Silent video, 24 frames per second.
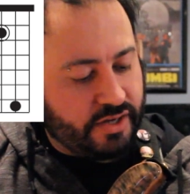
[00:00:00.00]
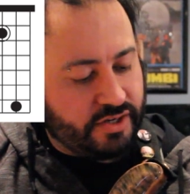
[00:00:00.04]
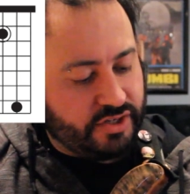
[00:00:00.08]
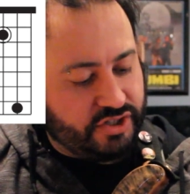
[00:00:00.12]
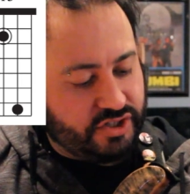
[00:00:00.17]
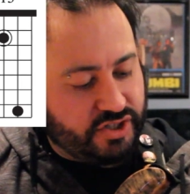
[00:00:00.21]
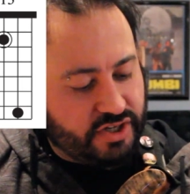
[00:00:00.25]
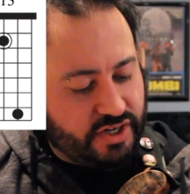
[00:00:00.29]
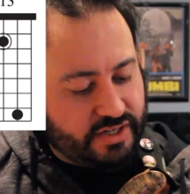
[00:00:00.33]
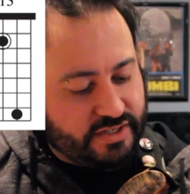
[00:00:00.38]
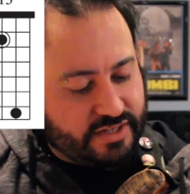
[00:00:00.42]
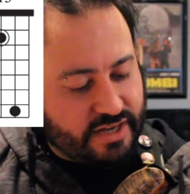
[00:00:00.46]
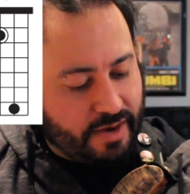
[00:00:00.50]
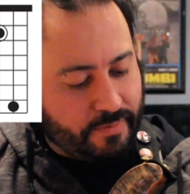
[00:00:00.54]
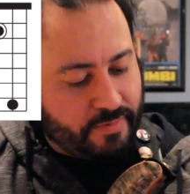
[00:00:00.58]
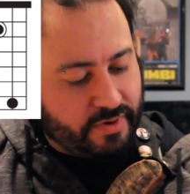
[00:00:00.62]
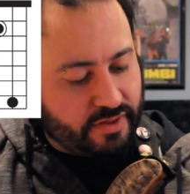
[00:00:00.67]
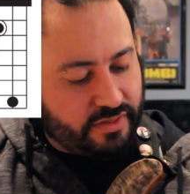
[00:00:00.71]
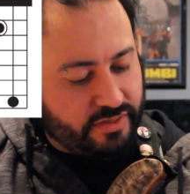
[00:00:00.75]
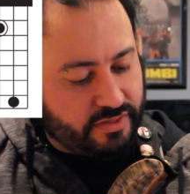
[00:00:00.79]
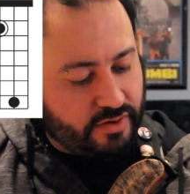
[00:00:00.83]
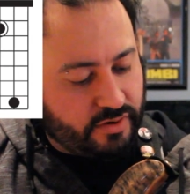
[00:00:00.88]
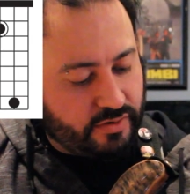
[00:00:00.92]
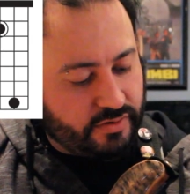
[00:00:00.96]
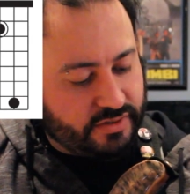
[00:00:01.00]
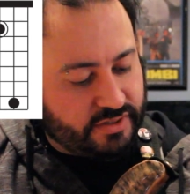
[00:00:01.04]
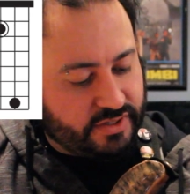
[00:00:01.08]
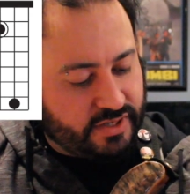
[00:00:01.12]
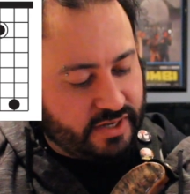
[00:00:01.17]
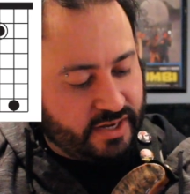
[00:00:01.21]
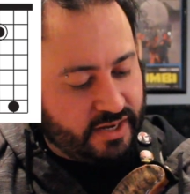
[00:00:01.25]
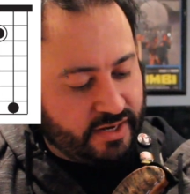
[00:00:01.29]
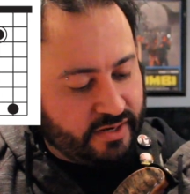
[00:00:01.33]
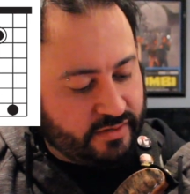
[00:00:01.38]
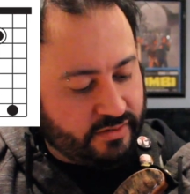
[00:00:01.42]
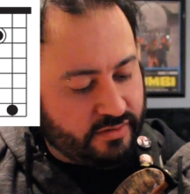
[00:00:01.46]
G dominant
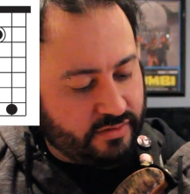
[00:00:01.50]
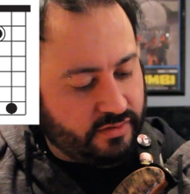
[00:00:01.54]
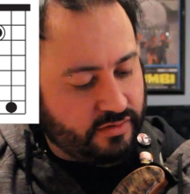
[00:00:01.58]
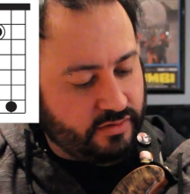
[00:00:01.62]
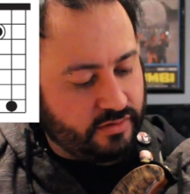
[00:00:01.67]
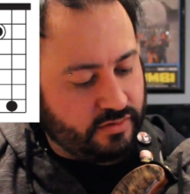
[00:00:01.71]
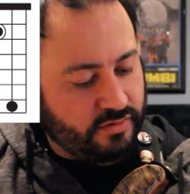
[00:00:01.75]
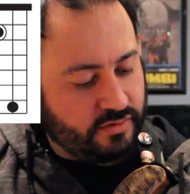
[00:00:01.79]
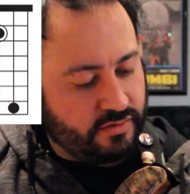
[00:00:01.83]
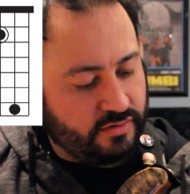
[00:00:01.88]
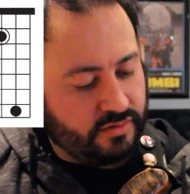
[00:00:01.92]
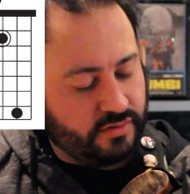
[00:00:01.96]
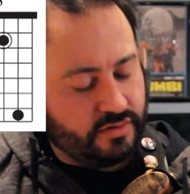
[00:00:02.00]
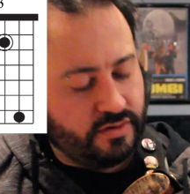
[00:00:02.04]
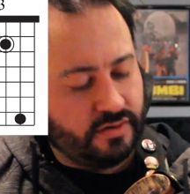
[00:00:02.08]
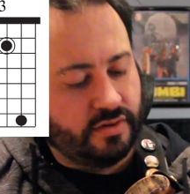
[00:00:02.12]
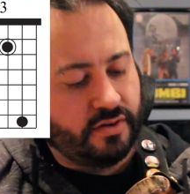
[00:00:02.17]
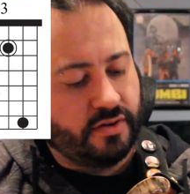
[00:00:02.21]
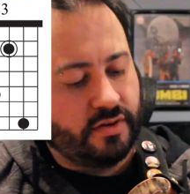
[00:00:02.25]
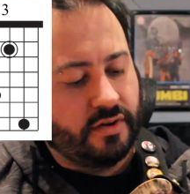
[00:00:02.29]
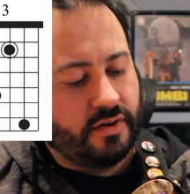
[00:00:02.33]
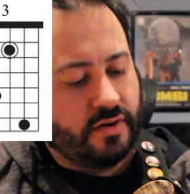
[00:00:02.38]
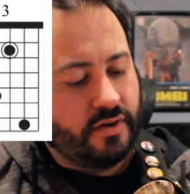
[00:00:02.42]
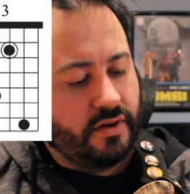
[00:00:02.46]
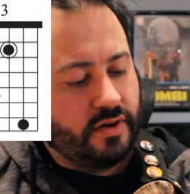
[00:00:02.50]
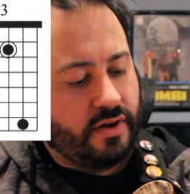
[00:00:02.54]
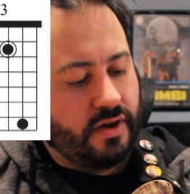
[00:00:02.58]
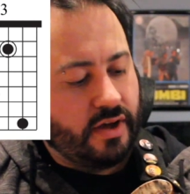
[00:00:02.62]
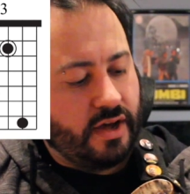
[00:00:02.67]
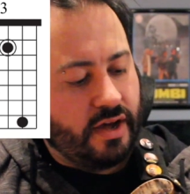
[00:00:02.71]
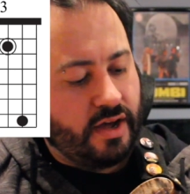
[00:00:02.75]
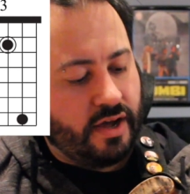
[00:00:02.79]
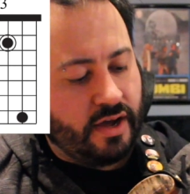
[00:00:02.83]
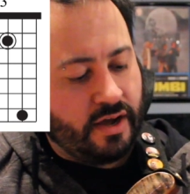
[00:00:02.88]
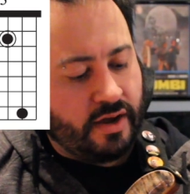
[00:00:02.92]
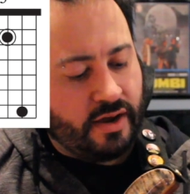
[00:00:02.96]
13,
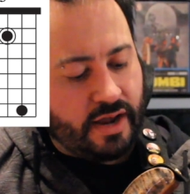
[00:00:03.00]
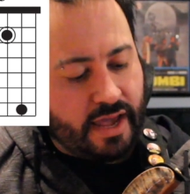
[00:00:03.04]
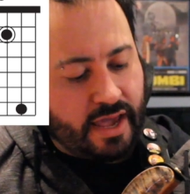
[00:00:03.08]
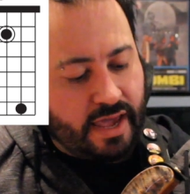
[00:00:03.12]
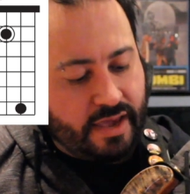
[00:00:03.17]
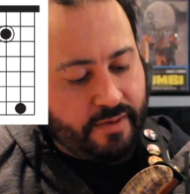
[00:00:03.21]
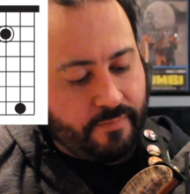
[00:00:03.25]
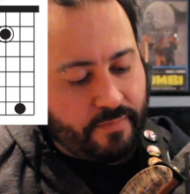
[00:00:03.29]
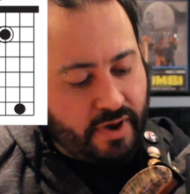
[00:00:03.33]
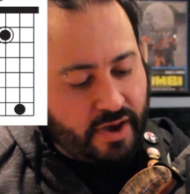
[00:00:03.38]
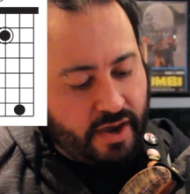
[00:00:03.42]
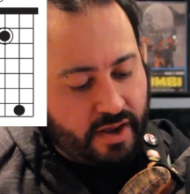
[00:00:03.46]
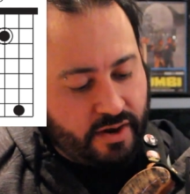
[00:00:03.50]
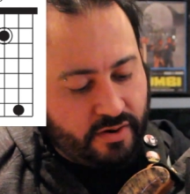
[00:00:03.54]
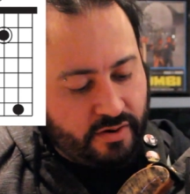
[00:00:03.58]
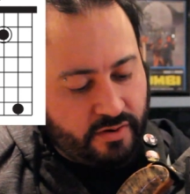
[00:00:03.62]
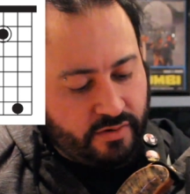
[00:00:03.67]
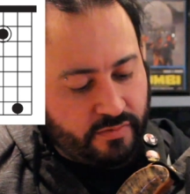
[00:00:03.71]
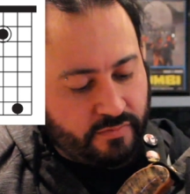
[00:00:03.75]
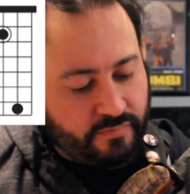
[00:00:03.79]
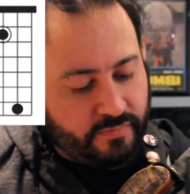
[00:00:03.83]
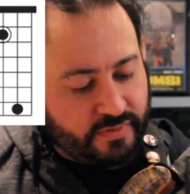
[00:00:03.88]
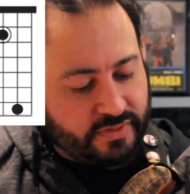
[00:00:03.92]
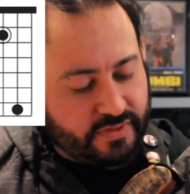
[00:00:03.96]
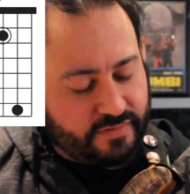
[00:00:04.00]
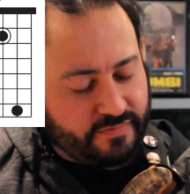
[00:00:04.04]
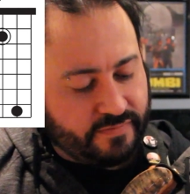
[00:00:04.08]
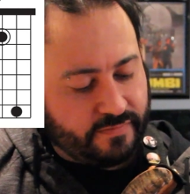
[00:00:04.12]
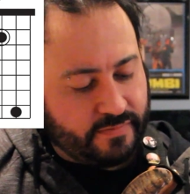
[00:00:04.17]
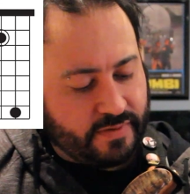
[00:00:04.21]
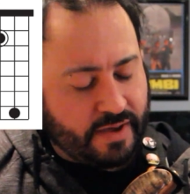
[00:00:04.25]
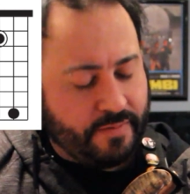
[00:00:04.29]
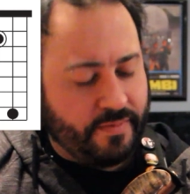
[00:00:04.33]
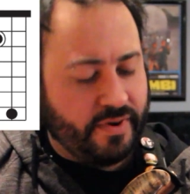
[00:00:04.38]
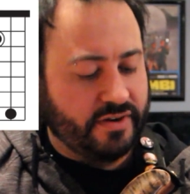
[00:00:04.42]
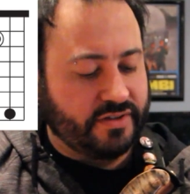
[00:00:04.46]
A minor
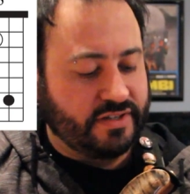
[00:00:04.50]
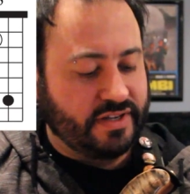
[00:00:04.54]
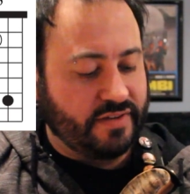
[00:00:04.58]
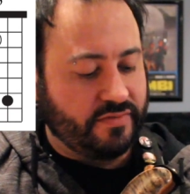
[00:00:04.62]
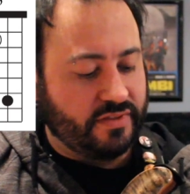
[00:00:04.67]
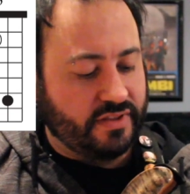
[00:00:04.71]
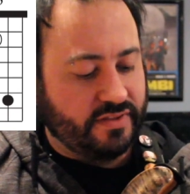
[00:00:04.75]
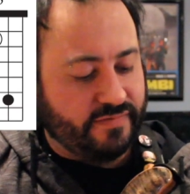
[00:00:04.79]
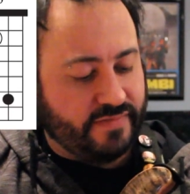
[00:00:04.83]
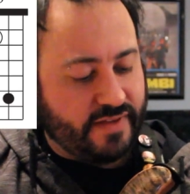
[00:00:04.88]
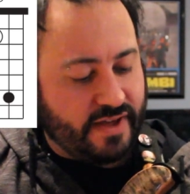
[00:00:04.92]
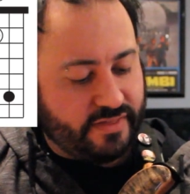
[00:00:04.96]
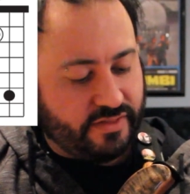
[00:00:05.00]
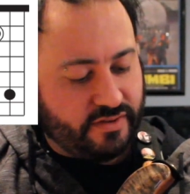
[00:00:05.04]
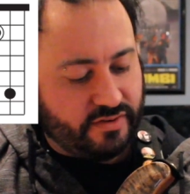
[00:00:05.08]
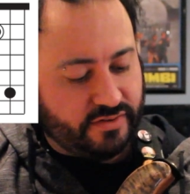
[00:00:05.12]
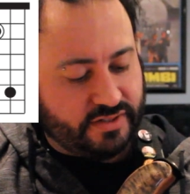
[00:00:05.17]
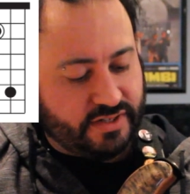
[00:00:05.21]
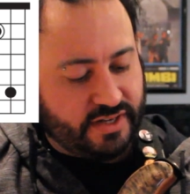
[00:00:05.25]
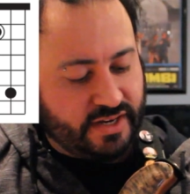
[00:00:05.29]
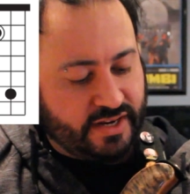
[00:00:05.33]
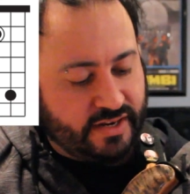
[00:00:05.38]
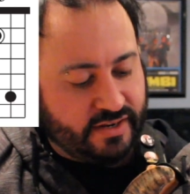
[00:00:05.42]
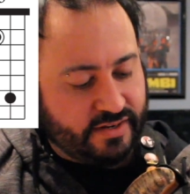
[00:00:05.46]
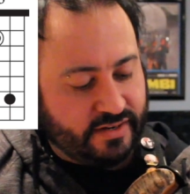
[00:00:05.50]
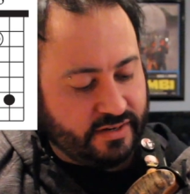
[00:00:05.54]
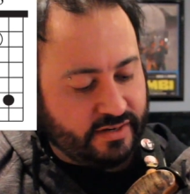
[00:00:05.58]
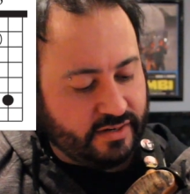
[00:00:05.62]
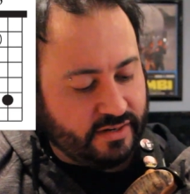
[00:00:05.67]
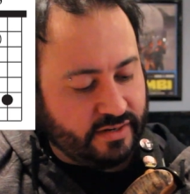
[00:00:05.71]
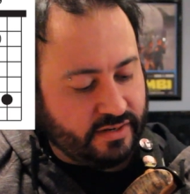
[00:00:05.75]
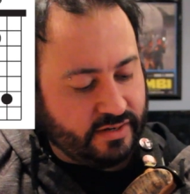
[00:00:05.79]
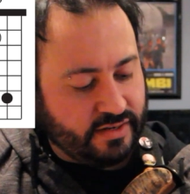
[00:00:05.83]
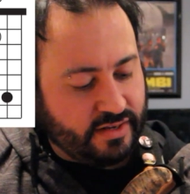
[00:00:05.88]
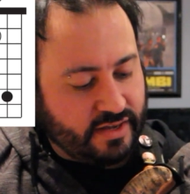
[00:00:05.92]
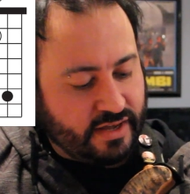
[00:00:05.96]
7 with the flat 13,
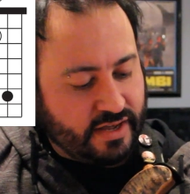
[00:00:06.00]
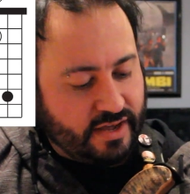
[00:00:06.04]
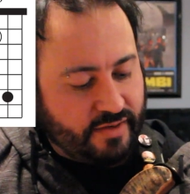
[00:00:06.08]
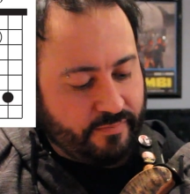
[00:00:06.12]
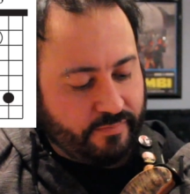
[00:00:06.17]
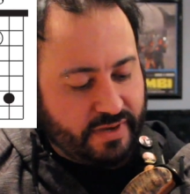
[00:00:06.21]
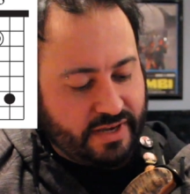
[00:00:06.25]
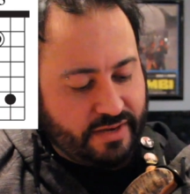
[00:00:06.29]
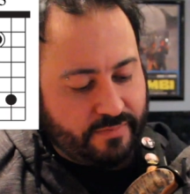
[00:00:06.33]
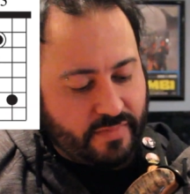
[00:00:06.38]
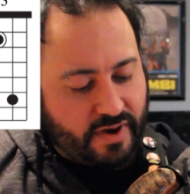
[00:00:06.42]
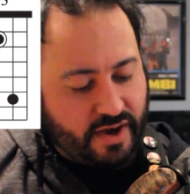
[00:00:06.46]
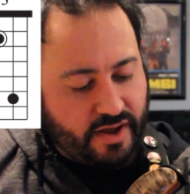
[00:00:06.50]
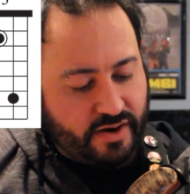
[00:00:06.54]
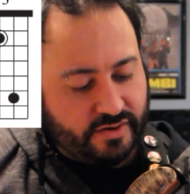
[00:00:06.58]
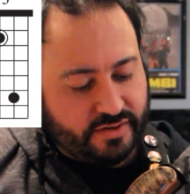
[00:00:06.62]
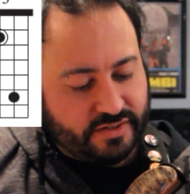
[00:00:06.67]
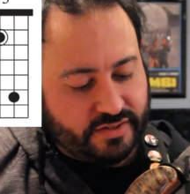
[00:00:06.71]
B minor